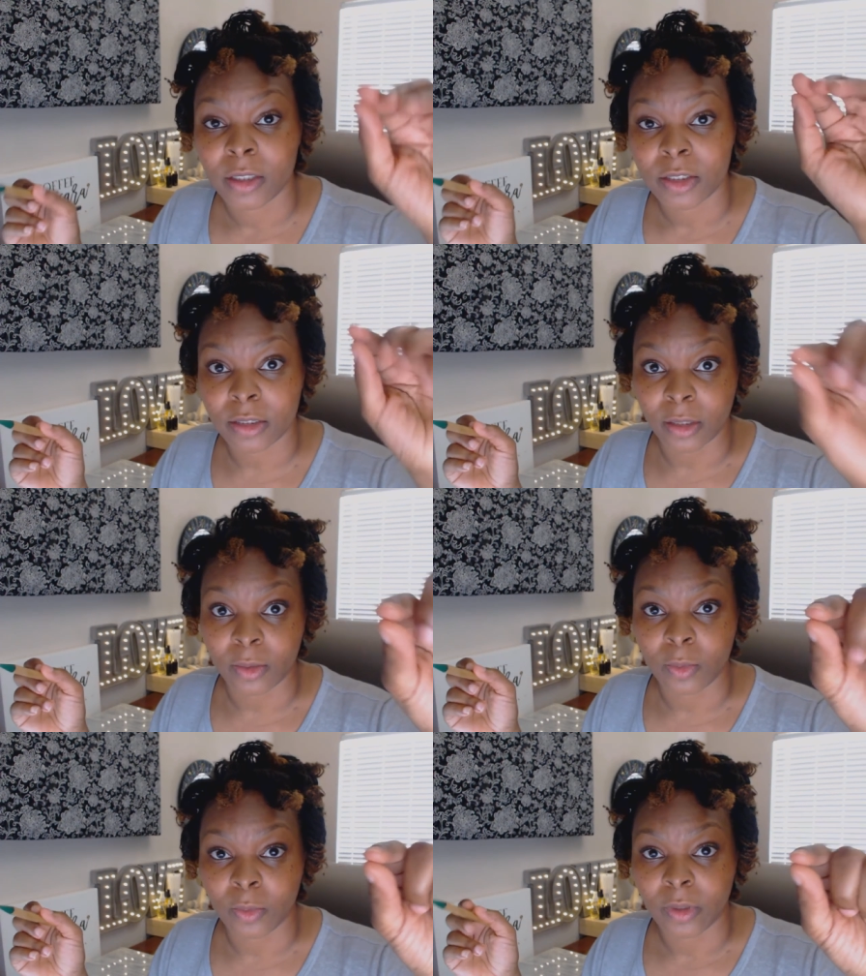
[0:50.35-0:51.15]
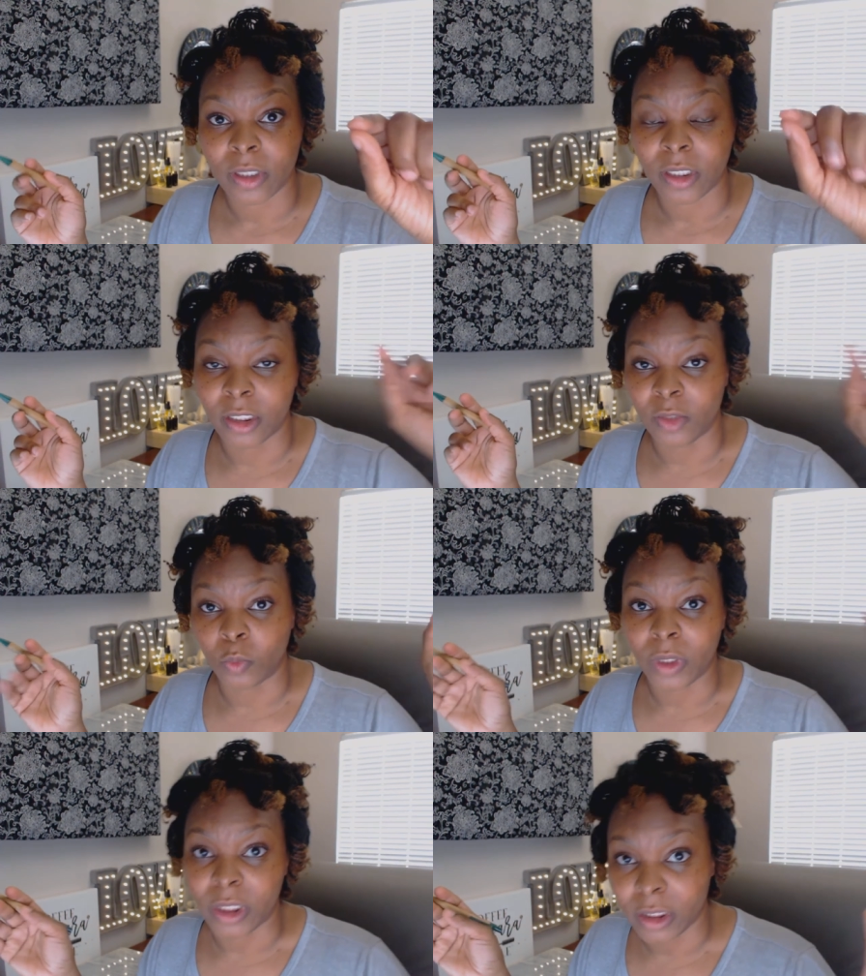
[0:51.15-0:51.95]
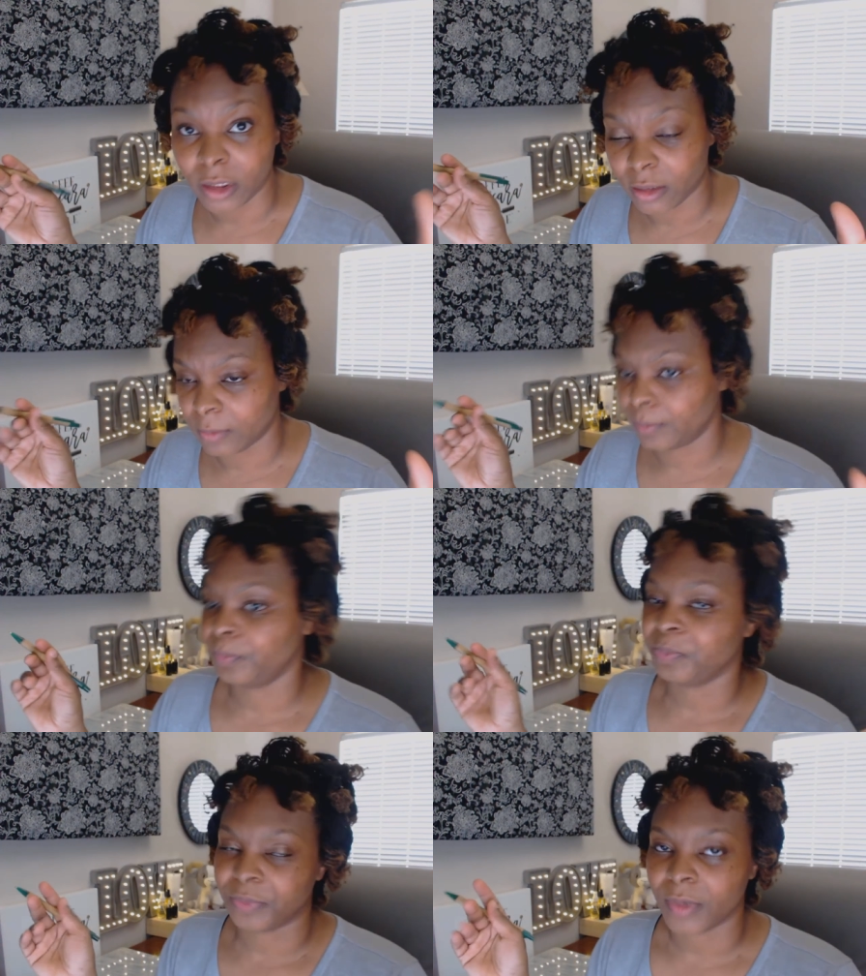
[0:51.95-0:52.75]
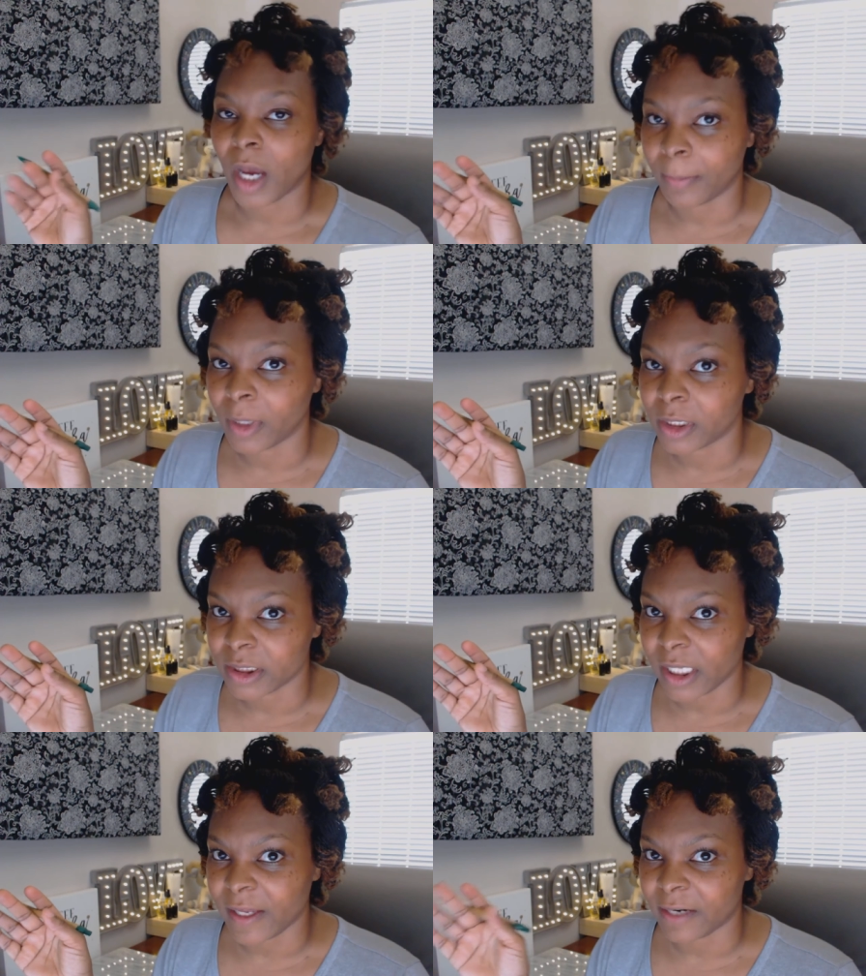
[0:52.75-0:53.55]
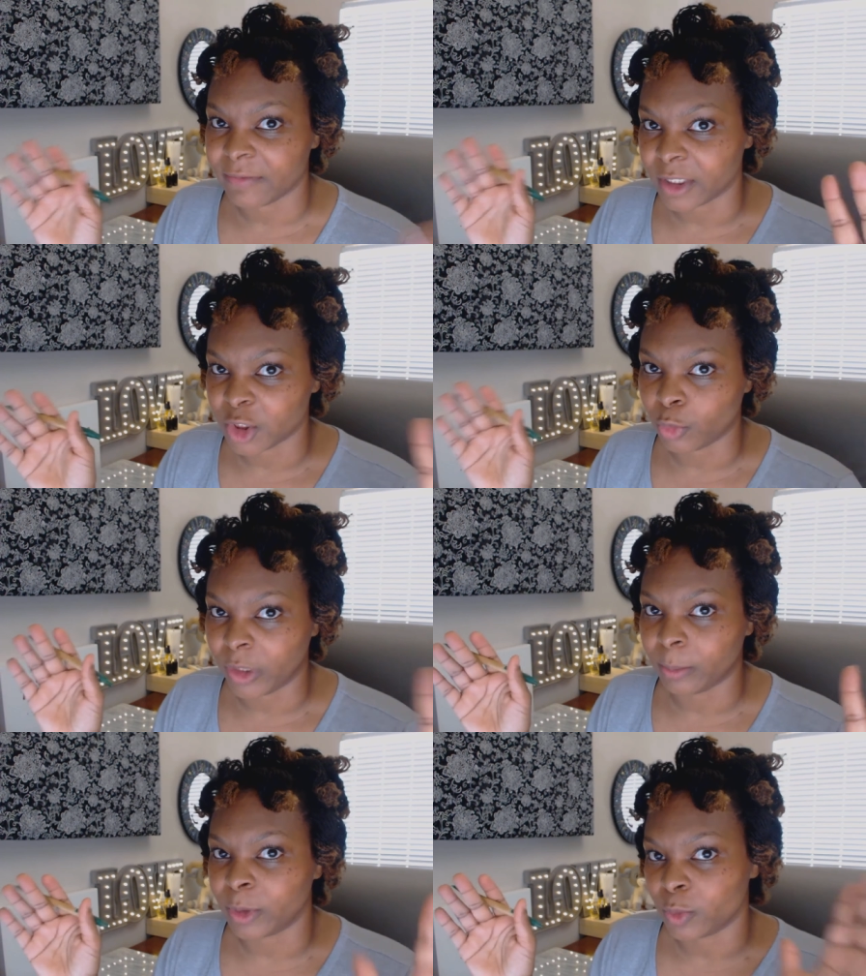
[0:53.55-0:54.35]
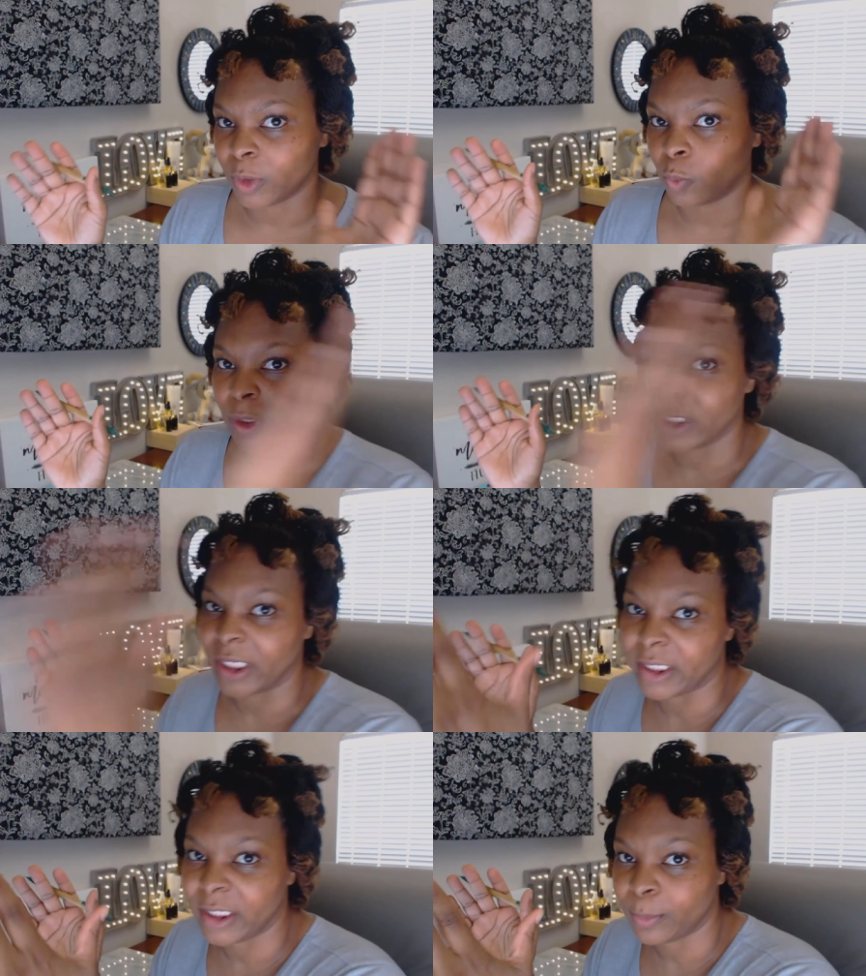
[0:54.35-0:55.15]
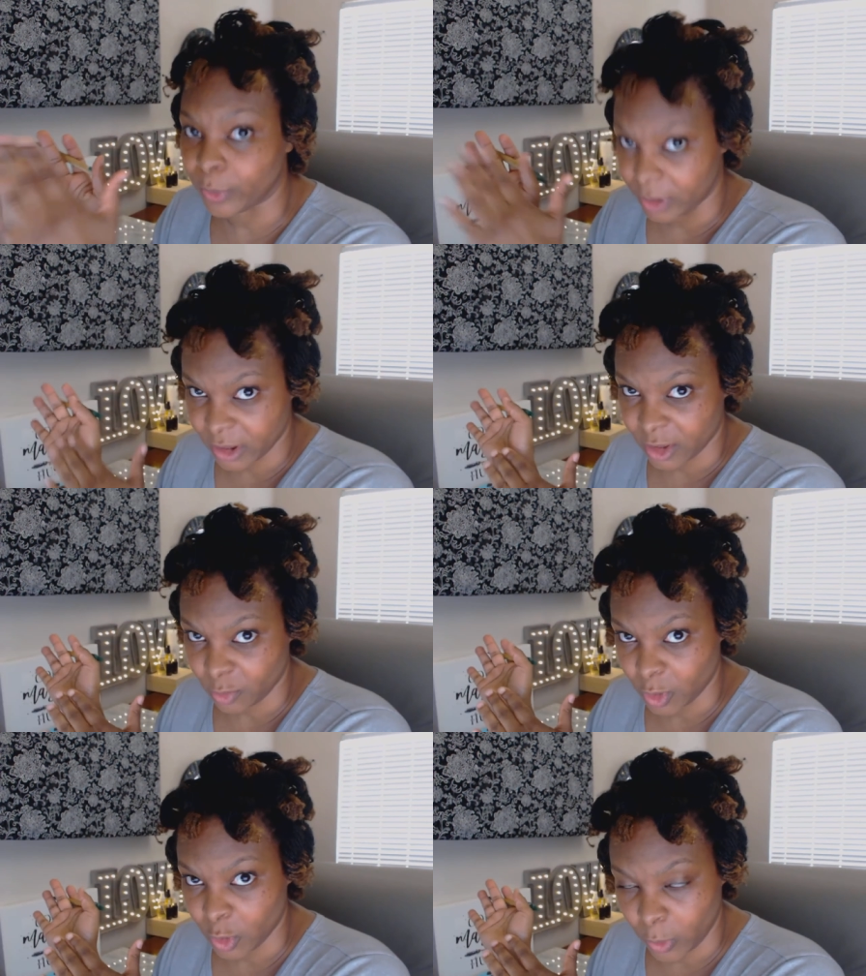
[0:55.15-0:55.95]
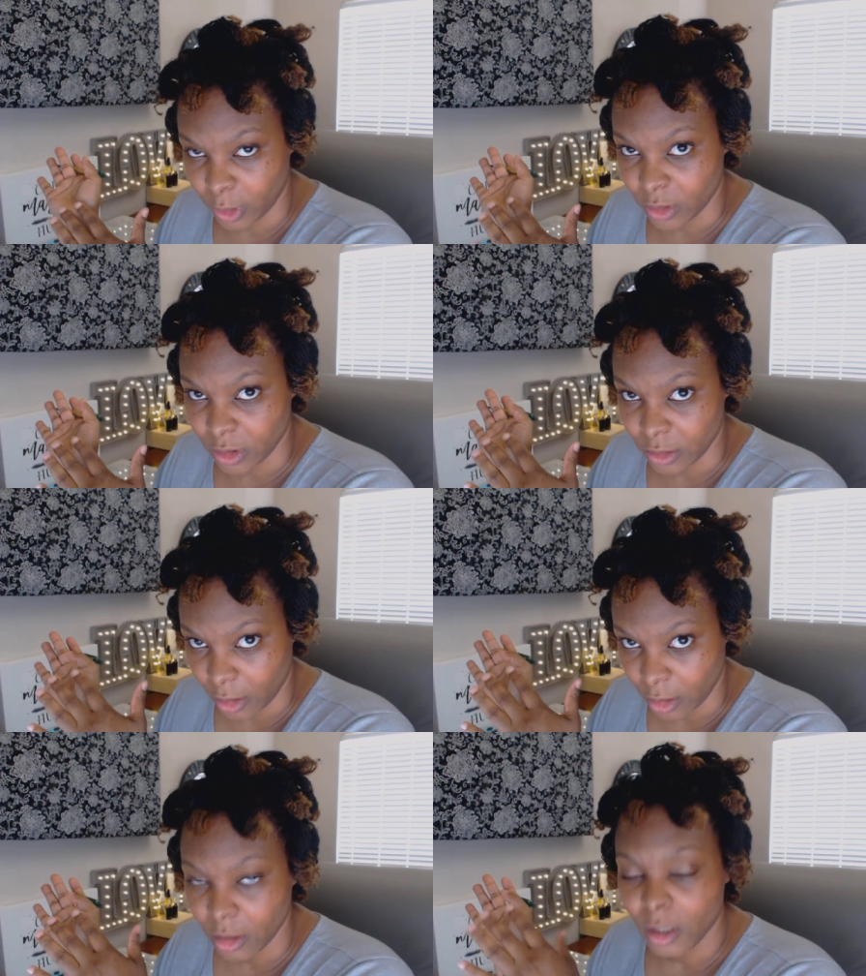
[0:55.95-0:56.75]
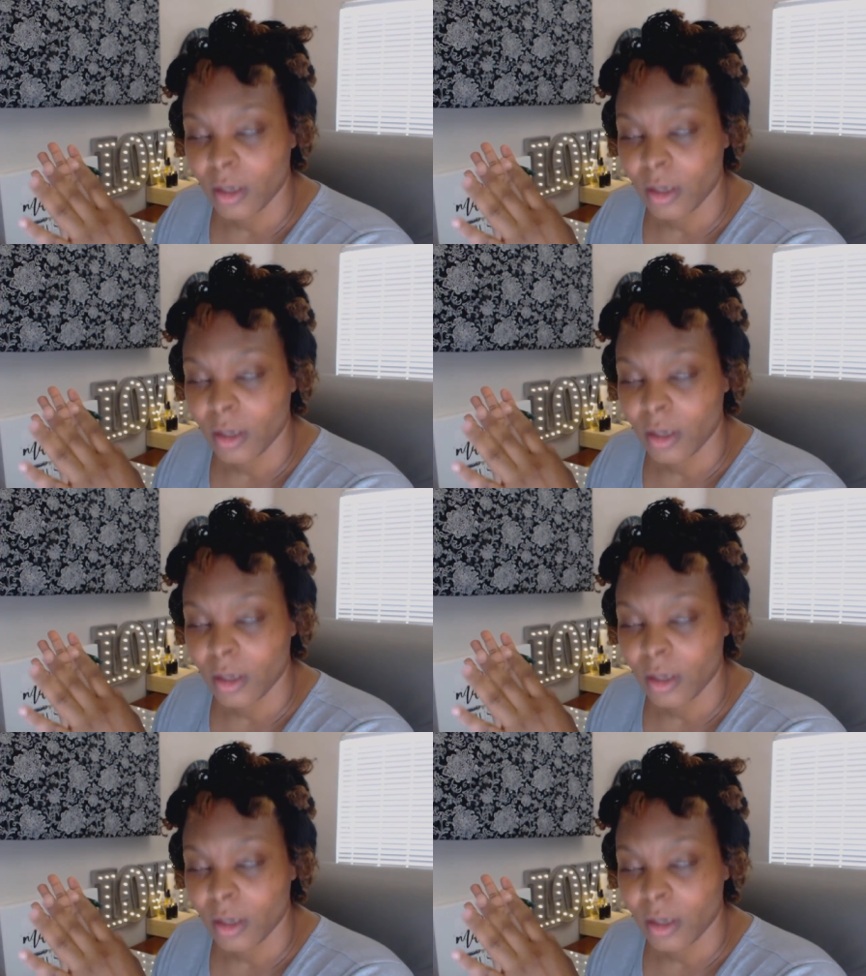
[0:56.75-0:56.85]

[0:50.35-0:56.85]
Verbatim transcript: So in a week, I'm going to say that I fluctuate between 190.6, which is what you just saw,